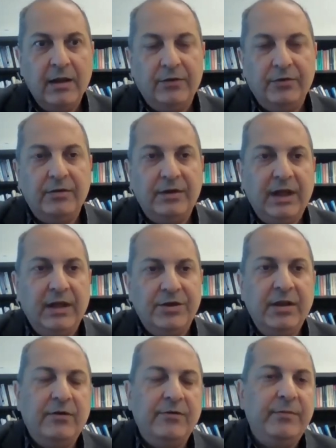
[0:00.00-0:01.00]
So the
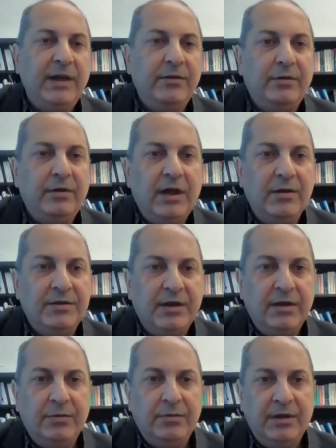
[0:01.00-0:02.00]
agenda of my talk, I'll
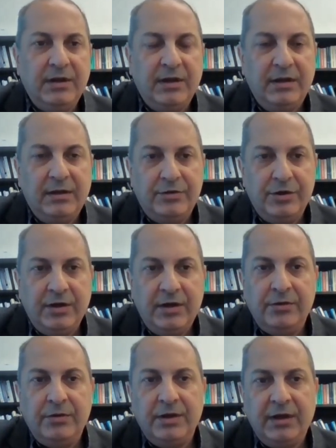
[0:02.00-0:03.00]
start with a general
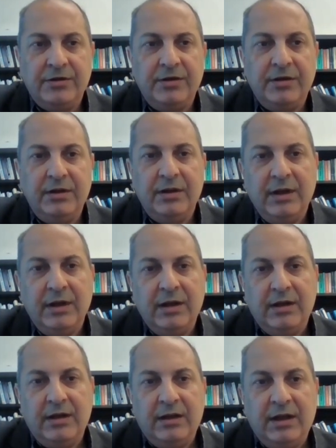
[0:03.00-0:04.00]
introduction.
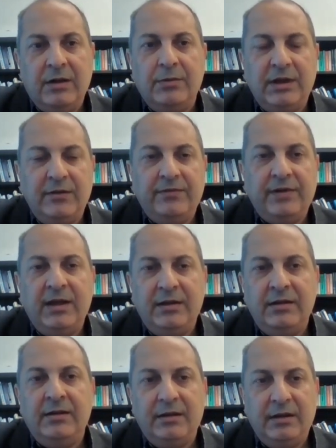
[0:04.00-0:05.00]
I will
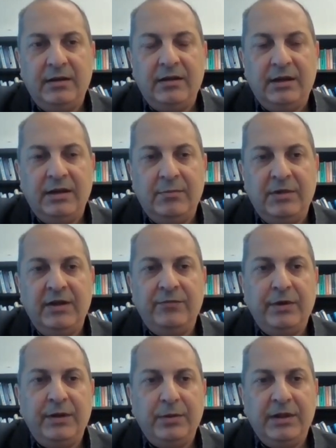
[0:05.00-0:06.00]
define in a brief
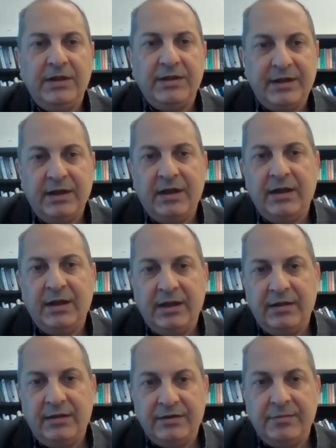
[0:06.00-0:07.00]
way what is AI
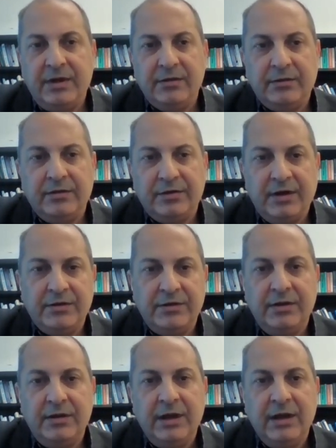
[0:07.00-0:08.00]
and smart
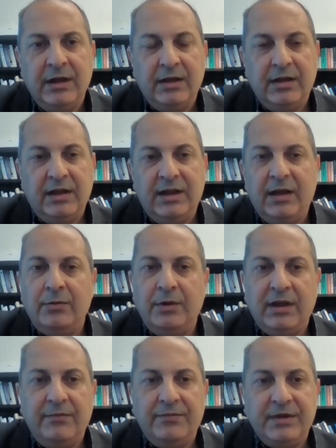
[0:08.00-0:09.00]
construction. Then I will
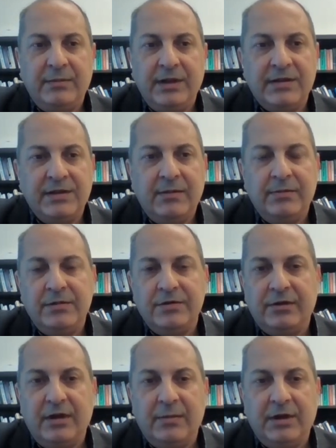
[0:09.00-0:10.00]
give some examples
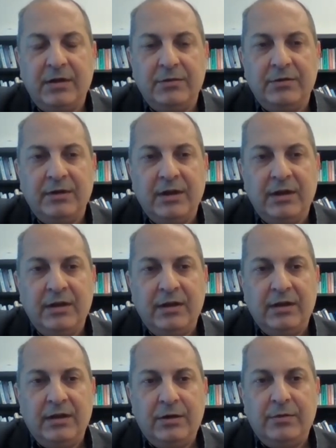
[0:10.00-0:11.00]
about
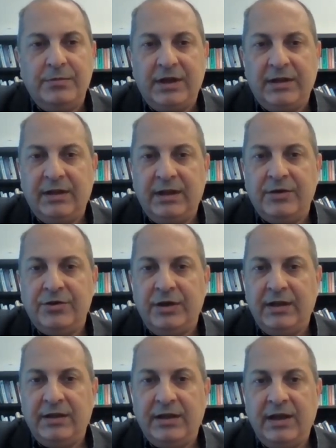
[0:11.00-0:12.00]
object detection
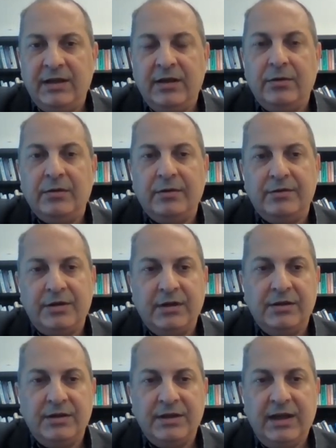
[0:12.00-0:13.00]
and tracking on
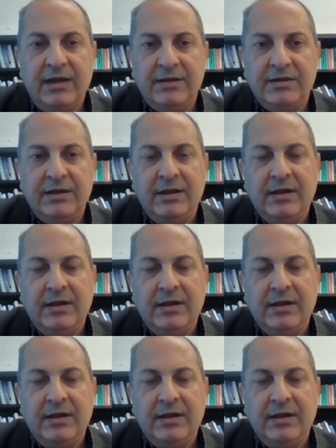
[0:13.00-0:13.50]
construction sites,